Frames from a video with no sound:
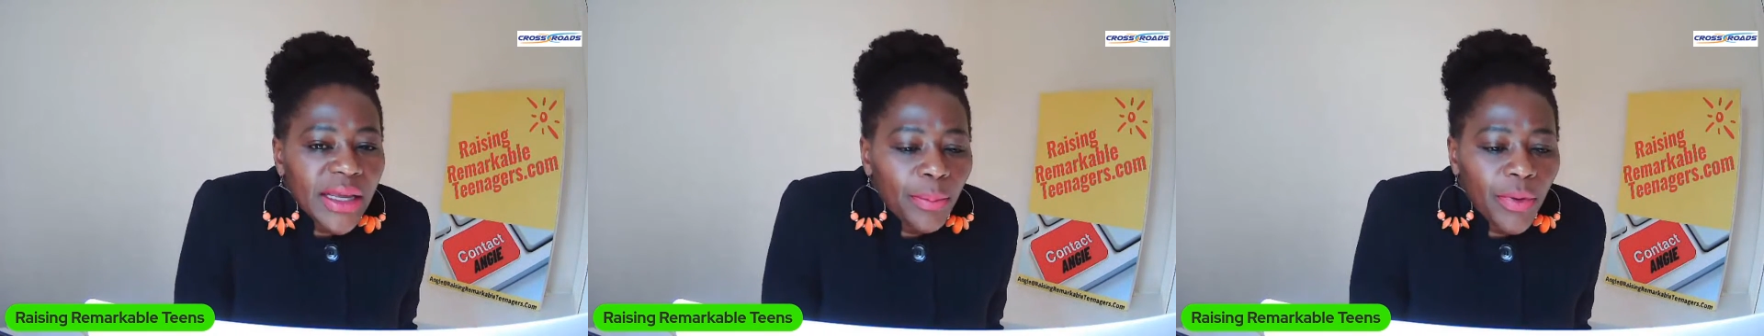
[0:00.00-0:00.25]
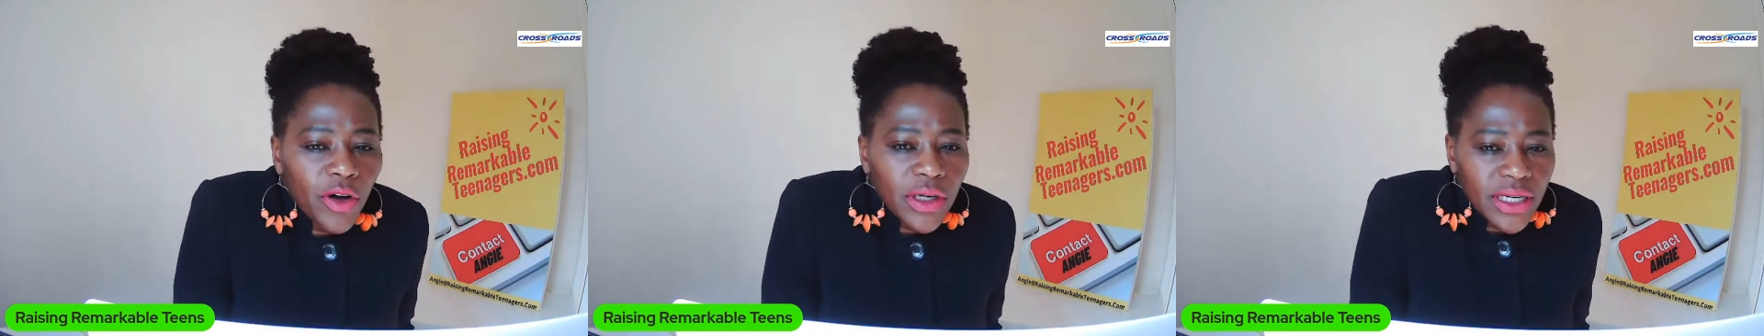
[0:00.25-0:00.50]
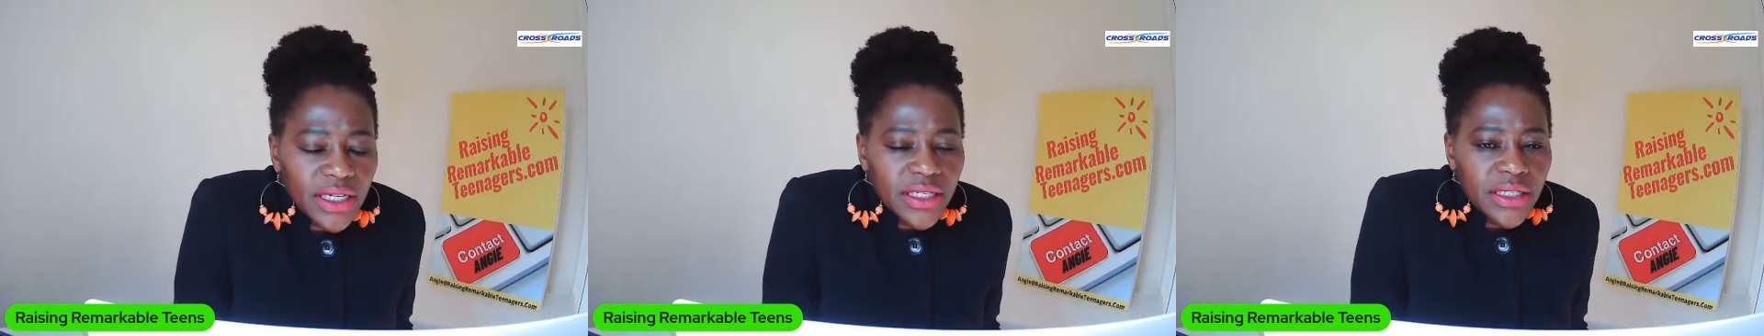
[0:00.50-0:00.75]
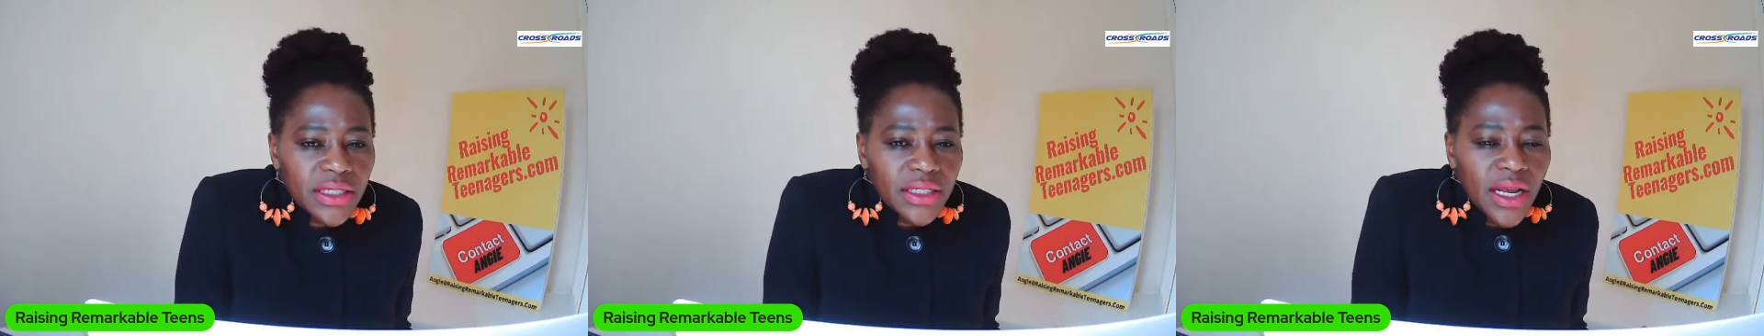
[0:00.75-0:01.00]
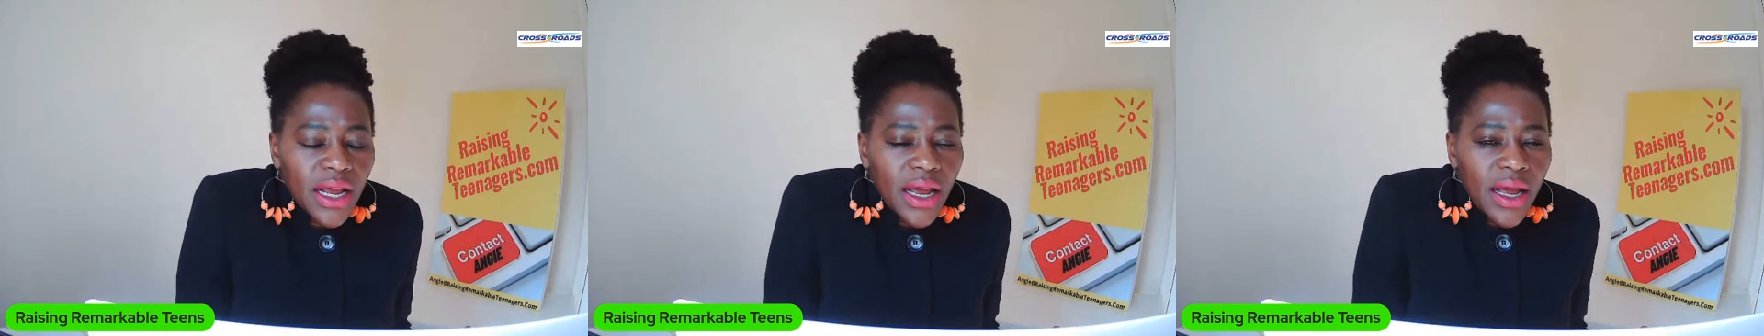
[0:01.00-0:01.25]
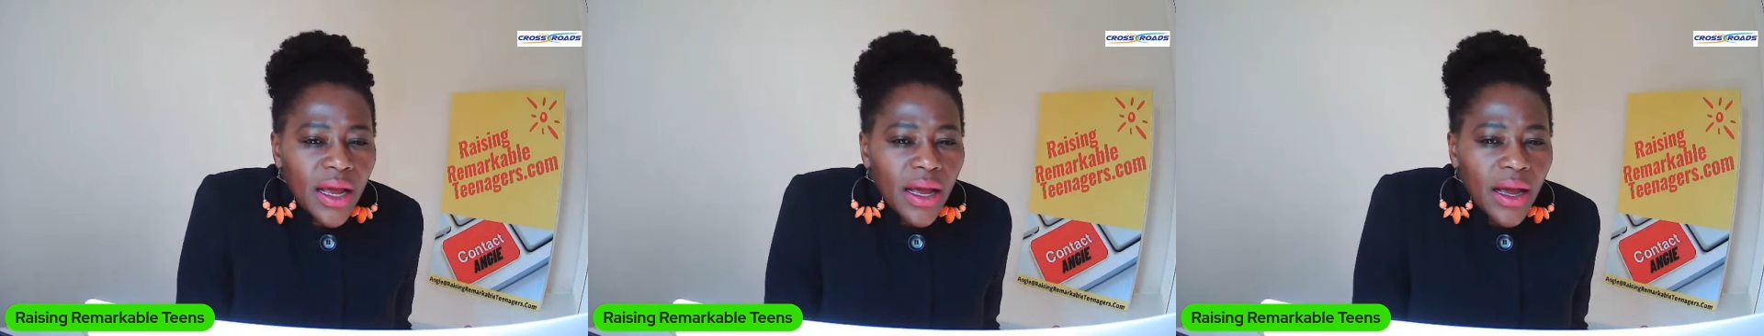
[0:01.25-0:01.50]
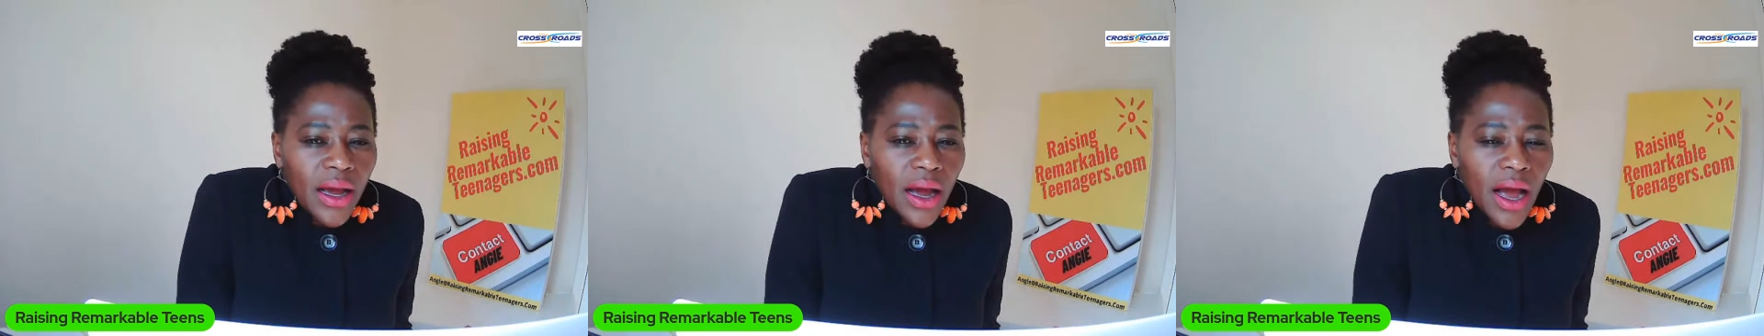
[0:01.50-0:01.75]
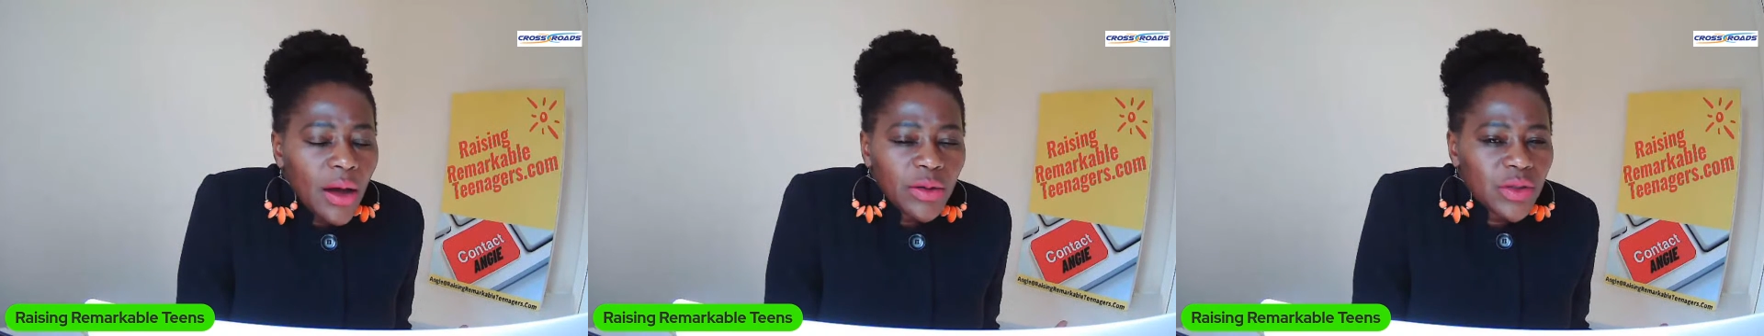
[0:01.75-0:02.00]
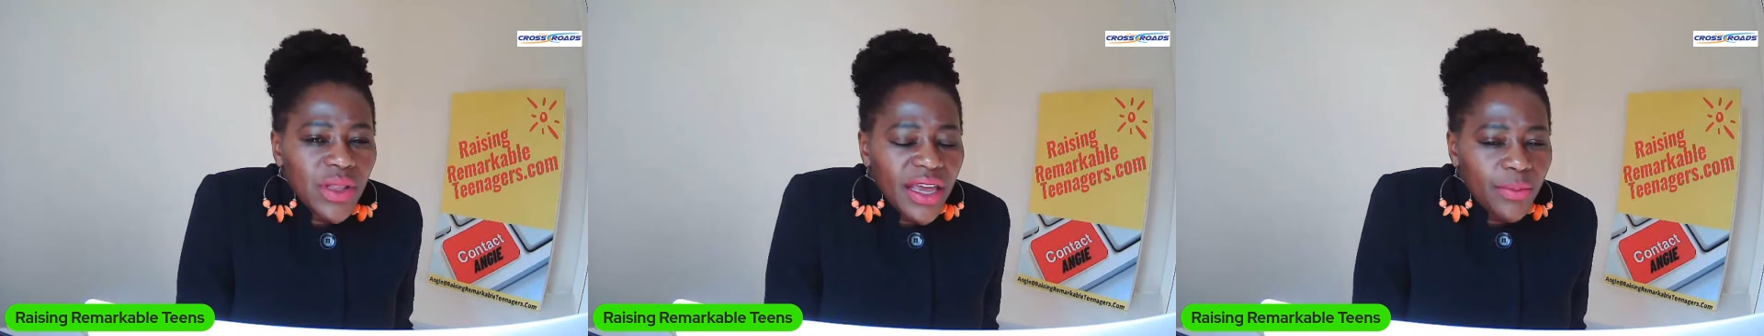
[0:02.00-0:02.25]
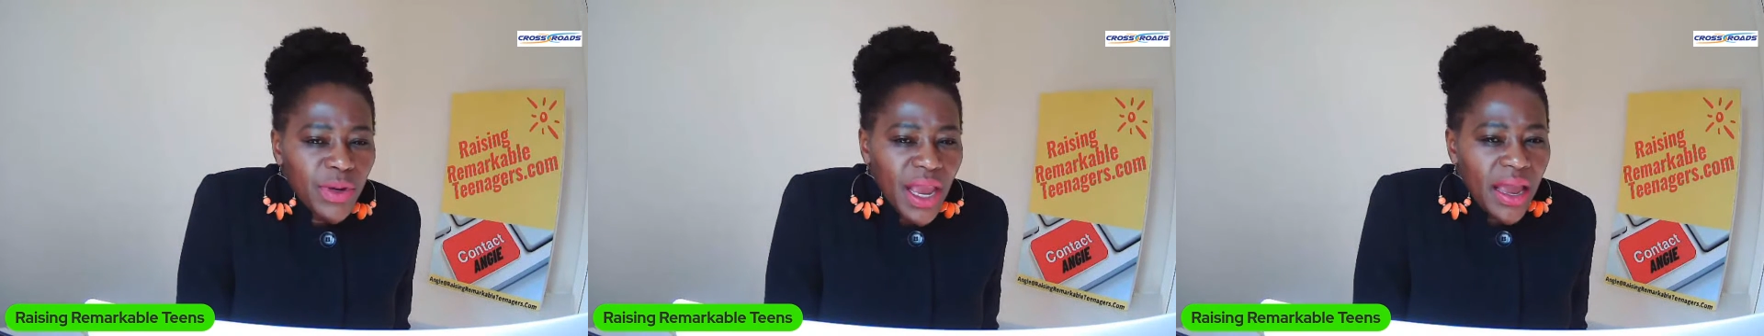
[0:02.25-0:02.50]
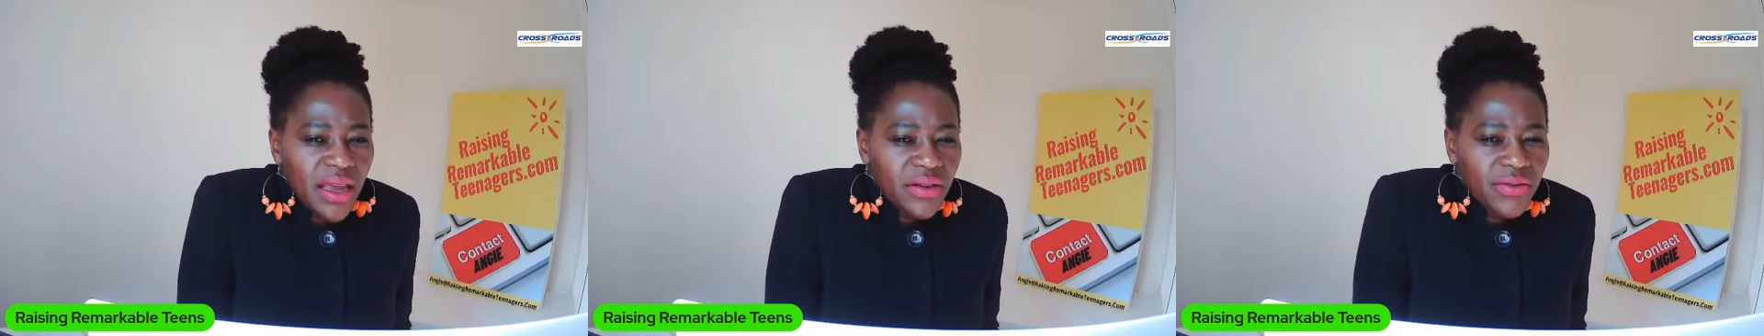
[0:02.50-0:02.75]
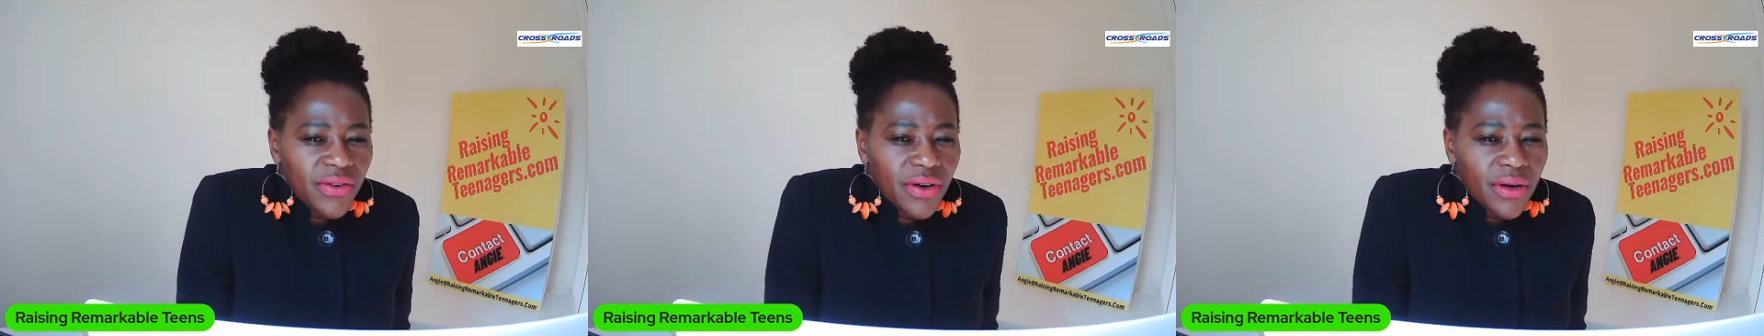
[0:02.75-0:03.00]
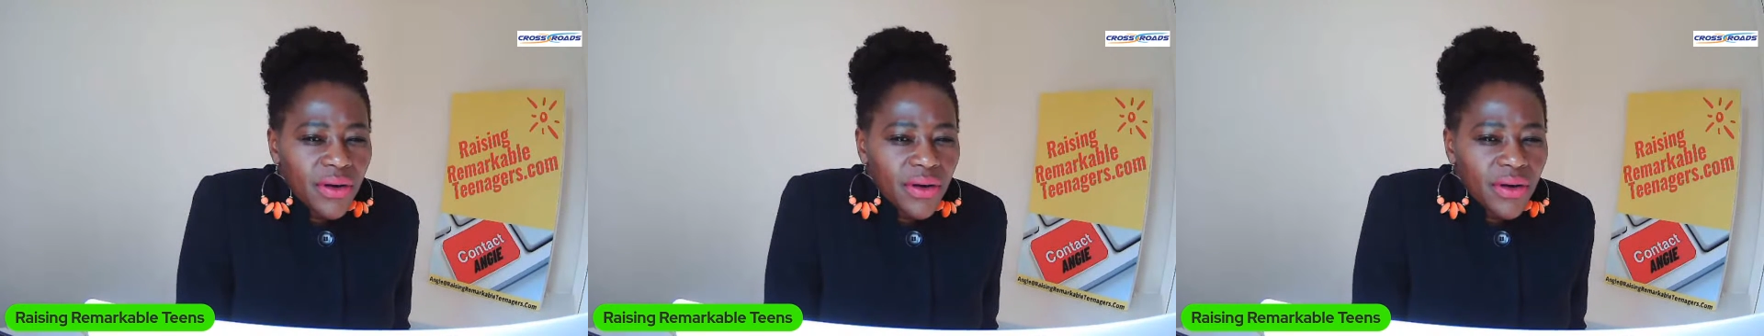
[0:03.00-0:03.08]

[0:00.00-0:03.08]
important, how do they behave?